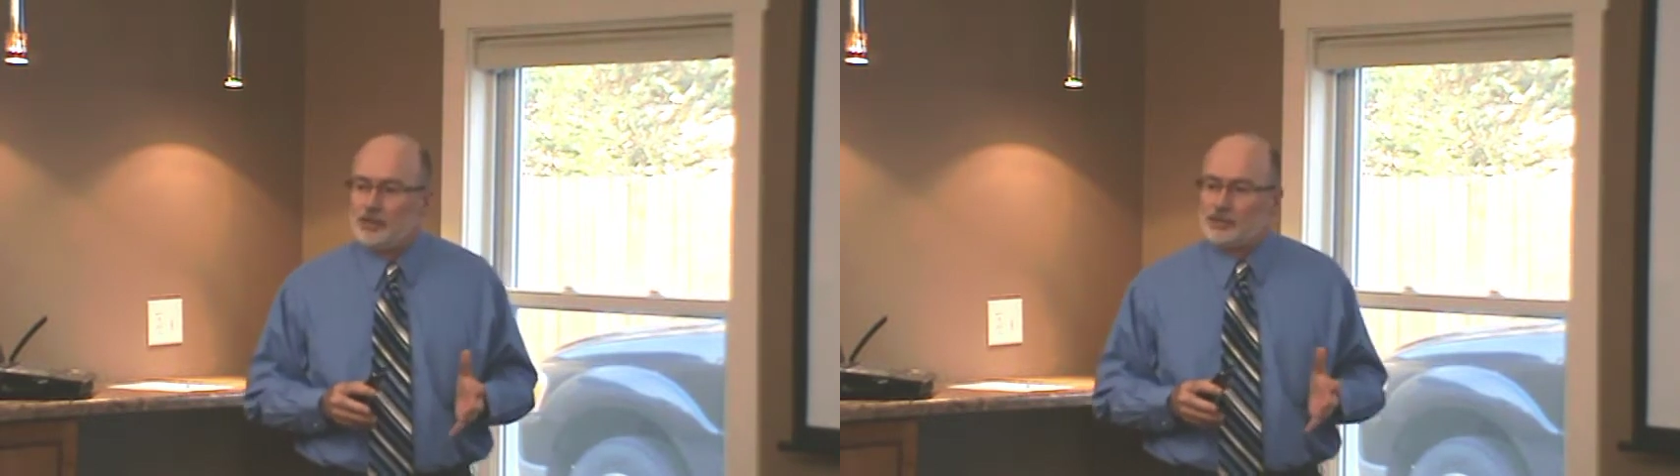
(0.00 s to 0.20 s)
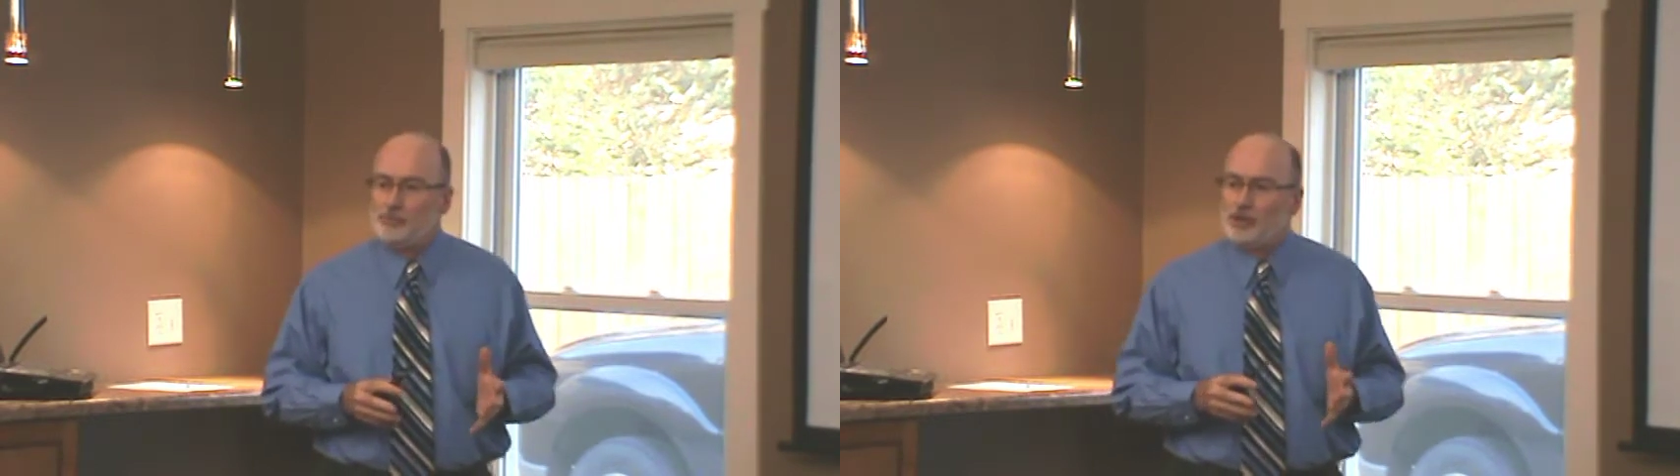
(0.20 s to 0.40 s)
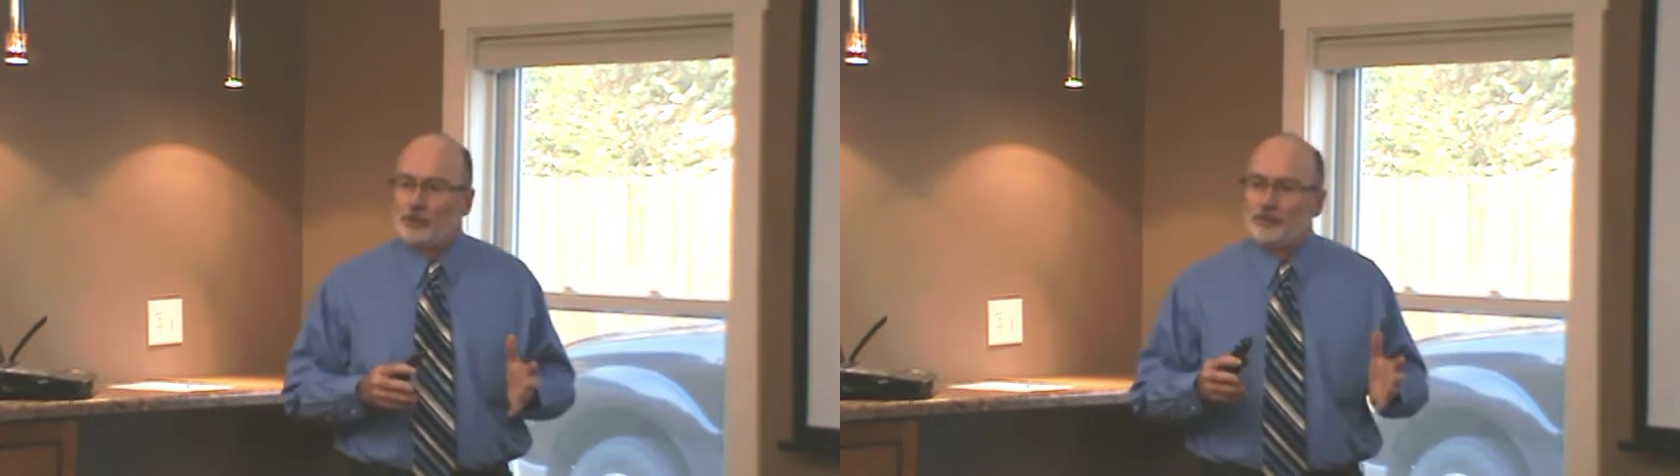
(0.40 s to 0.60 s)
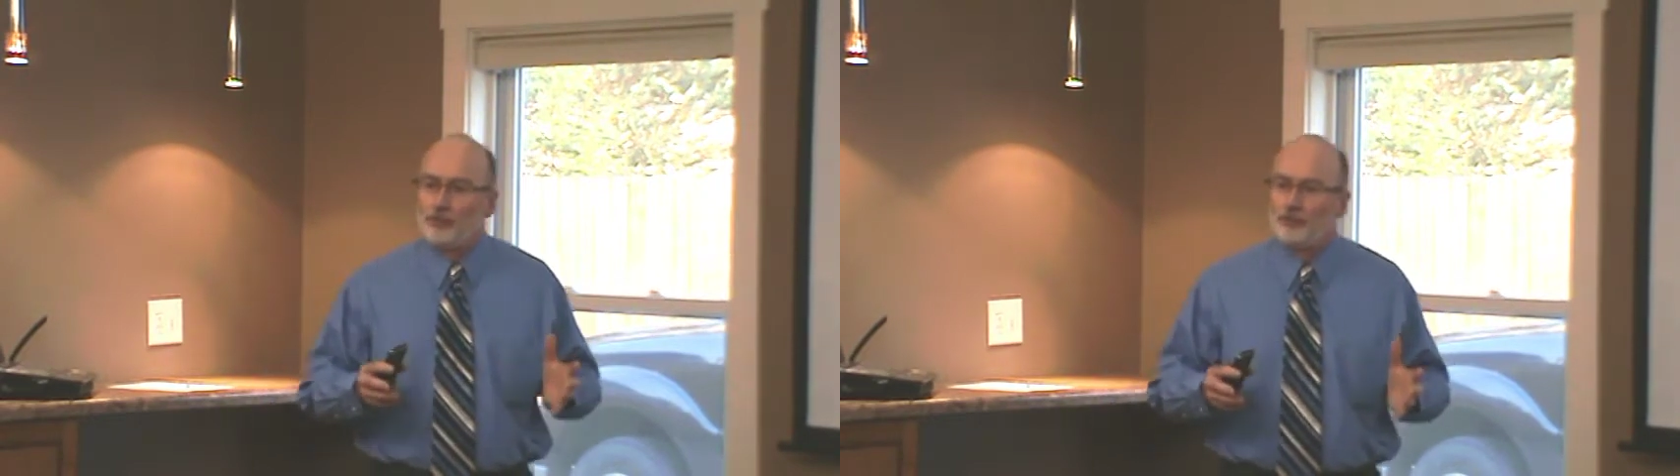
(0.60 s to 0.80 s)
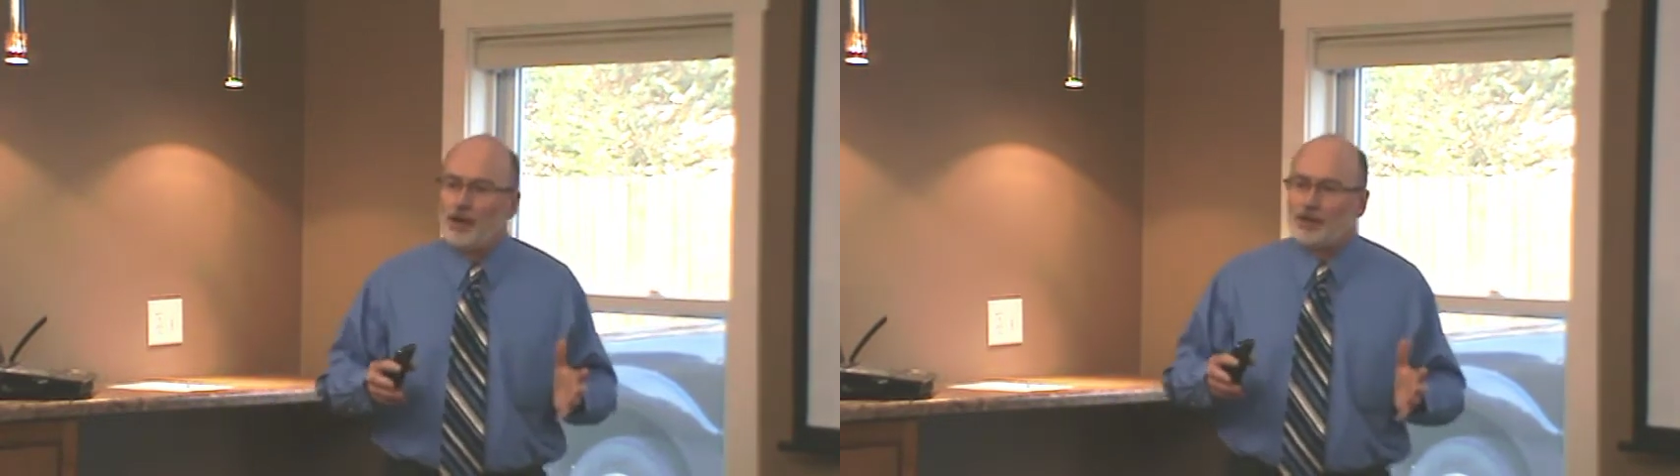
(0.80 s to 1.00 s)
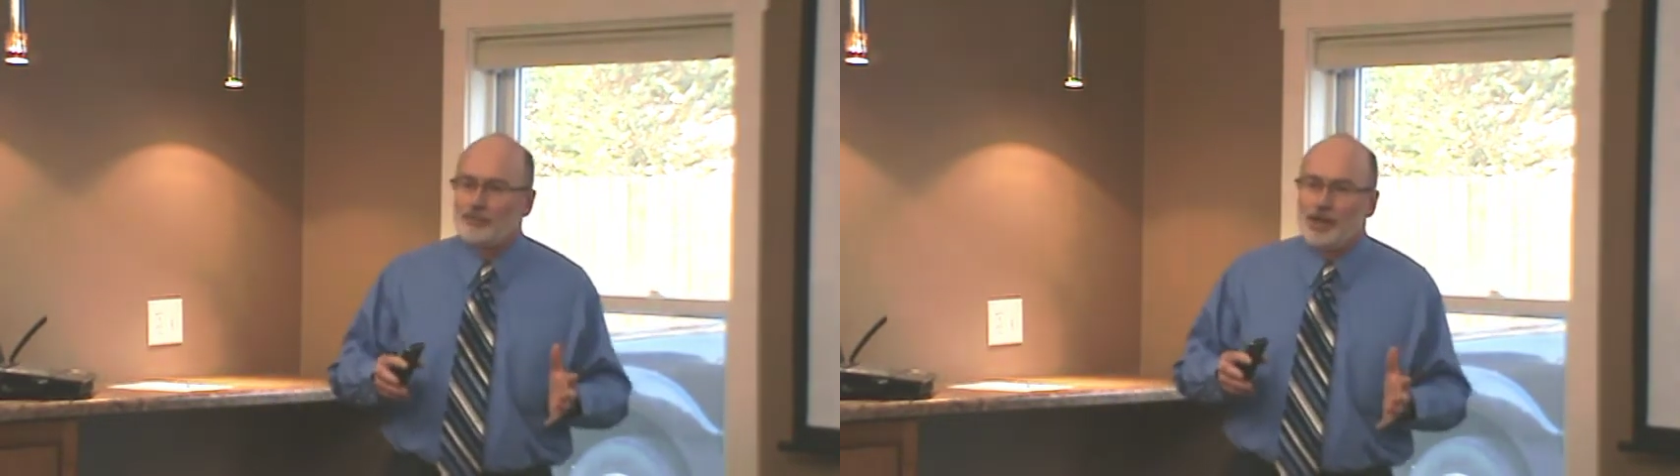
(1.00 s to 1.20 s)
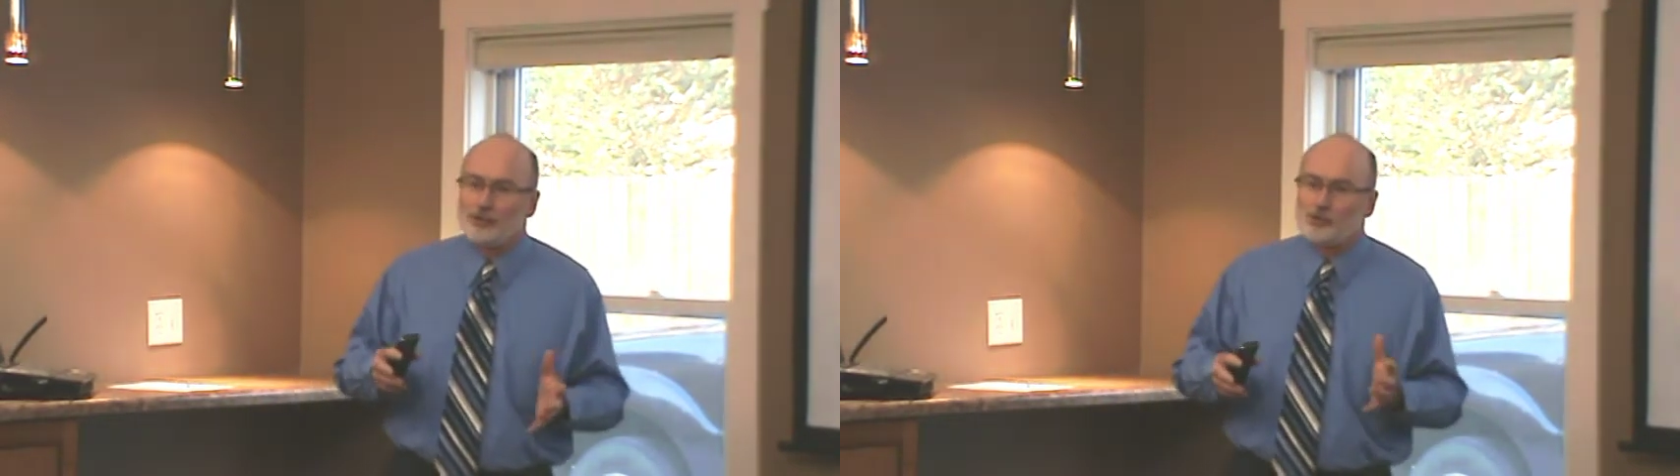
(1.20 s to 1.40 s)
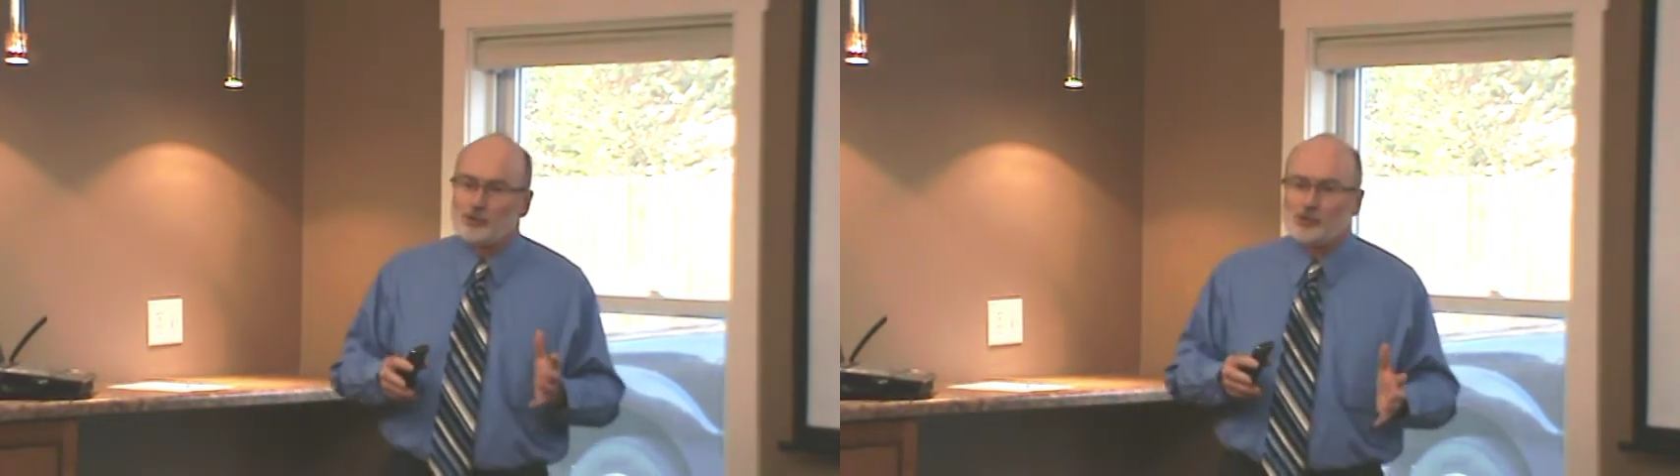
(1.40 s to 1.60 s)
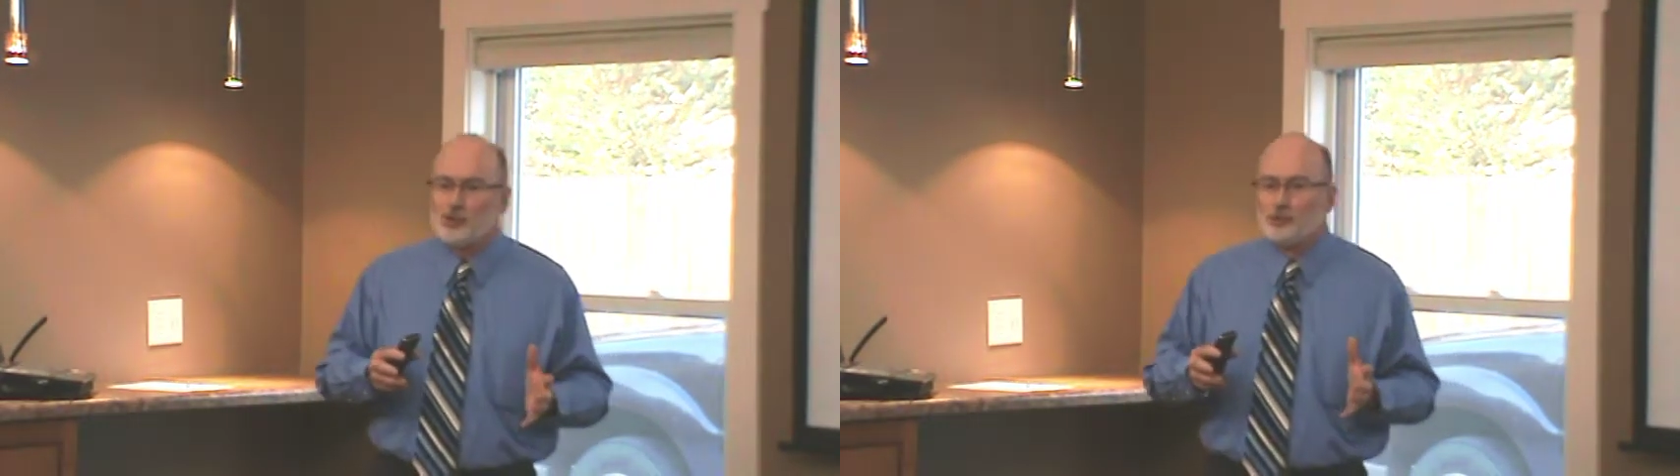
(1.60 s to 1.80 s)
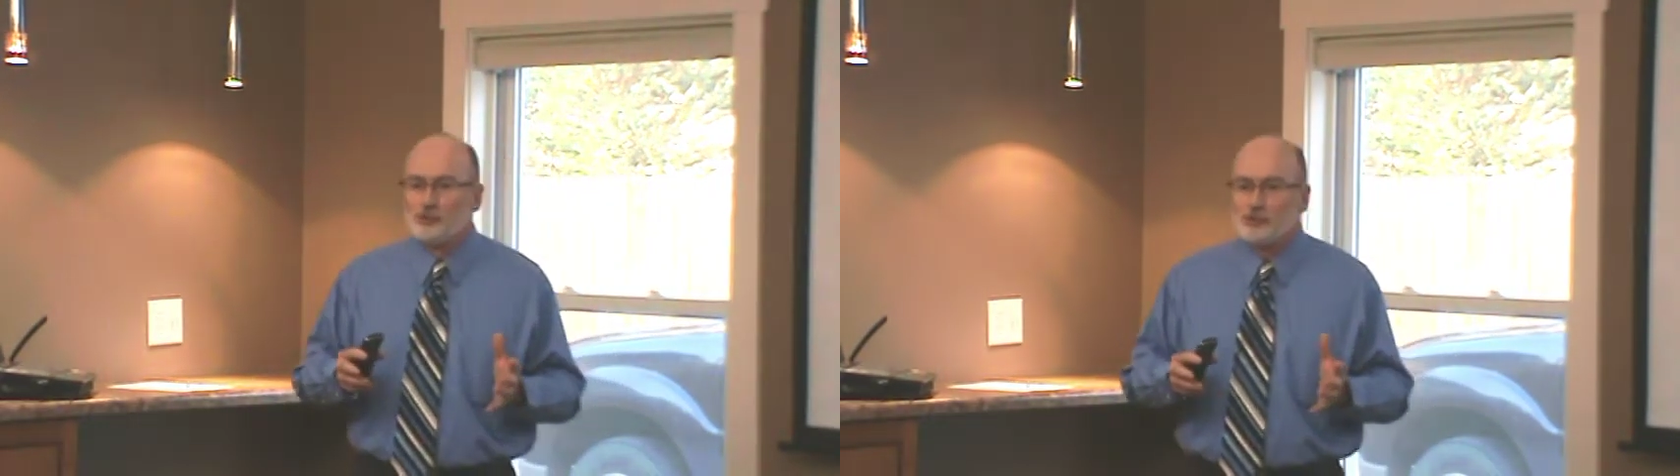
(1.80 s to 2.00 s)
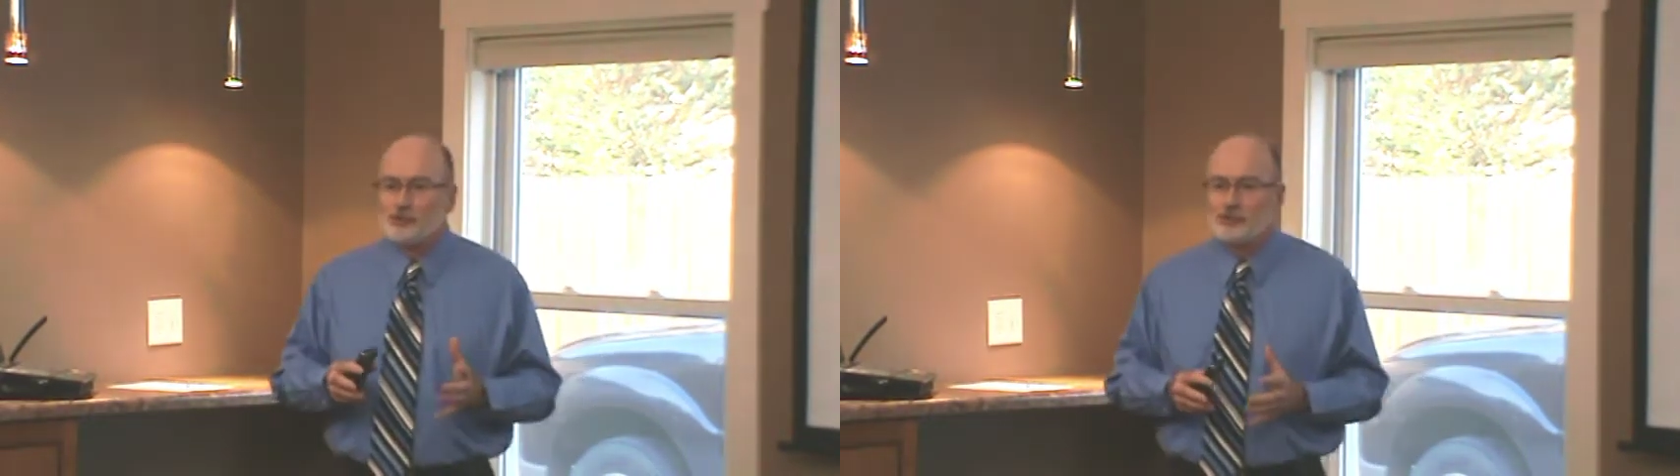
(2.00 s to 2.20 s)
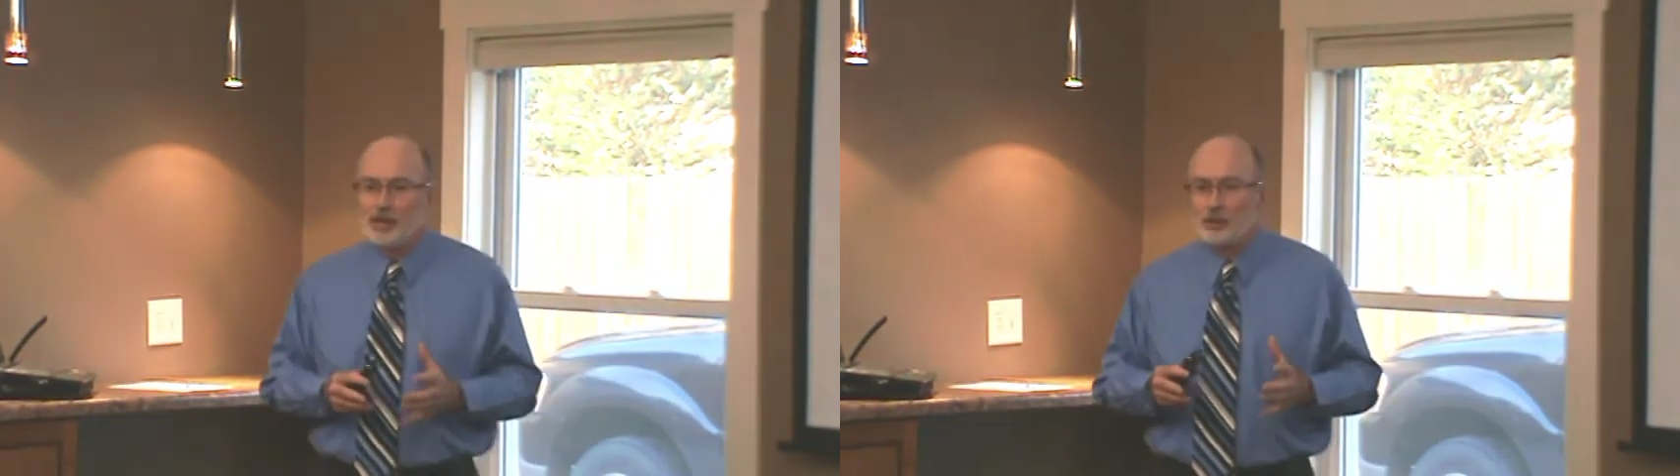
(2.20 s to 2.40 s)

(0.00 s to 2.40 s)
let's build it for 5,000 students.